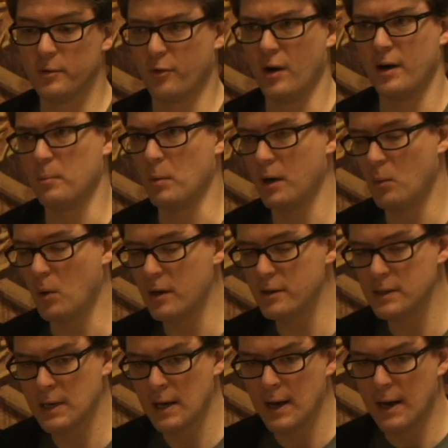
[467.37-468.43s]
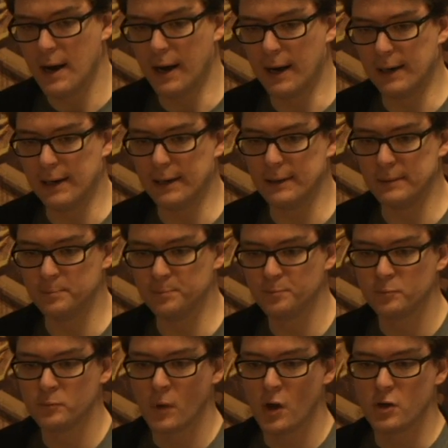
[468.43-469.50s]
before anybody was.
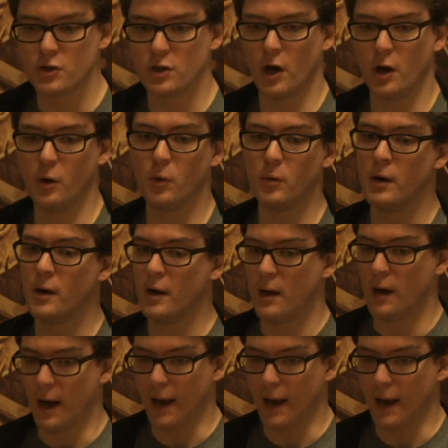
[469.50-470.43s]
So